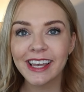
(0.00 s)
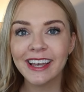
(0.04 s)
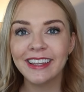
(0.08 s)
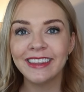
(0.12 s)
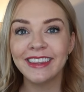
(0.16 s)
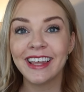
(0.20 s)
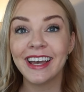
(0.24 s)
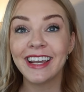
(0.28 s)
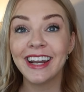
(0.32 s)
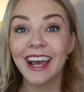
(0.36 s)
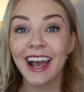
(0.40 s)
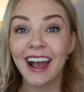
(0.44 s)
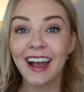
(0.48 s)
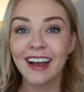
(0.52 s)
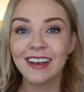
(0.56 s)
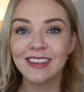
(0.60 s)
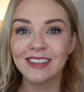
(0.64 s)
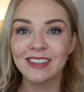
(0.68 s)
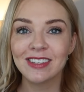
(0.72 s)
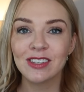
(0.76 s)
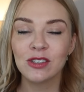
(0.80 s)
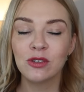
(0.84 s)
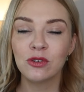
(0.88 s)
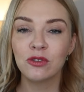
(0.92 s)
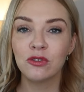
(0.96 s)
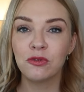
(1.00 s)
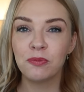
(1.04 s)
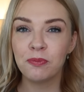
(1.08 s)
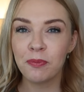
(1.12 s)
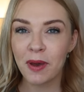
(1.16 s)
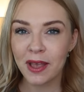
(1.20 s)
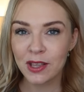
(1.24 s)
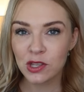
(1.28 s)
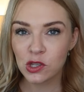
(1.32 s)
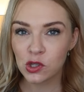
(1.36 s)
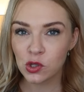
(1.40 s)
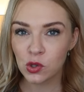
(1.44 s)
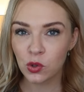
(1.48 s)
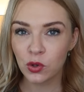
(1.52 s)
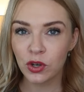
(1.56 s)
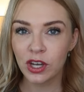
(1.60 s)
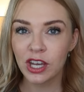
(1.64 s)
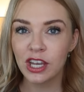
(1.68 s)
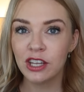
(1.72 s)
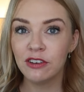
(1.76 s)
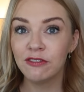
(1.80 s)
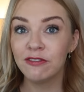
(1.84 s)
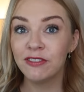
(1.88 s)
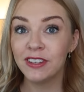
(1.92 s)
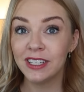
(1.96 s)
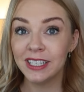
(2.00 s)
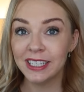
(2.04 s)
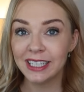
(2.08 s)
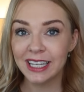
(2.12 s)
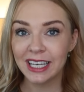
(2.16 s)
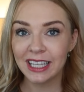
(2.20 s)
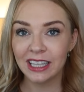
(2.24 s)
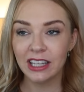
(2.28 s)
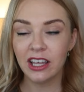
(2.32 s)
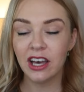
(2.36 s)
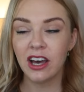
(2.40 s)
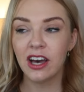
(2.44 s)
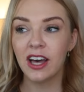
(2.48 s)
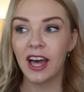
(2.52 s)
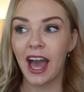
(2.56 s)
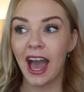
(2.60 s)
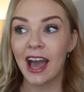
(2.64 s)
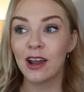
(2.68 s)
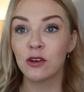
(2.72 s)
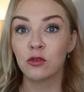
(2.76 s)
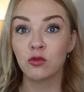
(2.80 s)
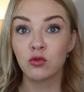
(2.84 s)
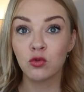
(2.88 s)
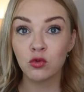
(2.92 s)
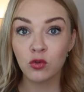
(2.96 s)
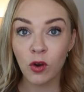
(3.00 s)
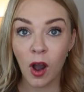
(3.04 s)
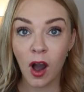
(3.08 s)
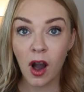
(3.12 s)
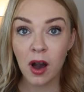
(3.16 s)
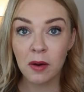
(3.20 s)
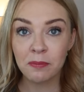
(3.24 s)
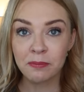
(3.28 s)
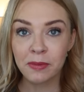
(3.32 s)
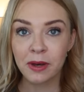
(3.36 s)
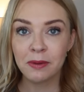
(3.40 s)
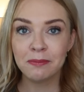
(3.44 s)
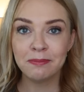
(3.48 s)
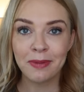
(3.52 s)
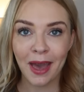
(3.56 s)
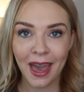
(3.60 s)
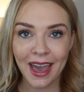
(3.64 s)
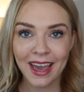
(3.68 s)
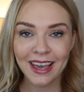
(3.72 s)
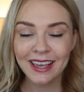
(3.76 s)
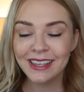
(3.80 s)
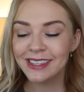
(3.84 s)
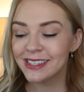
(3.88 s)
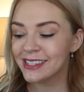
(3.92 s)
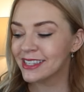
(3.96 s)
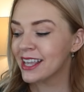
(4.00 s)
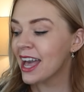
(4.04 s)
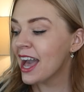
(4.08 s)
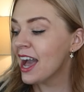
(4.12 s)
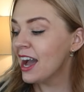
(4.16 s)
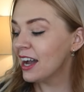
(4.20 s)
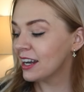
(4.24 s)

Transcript: And then it has a sort of benzoin, vanilla, and rum base.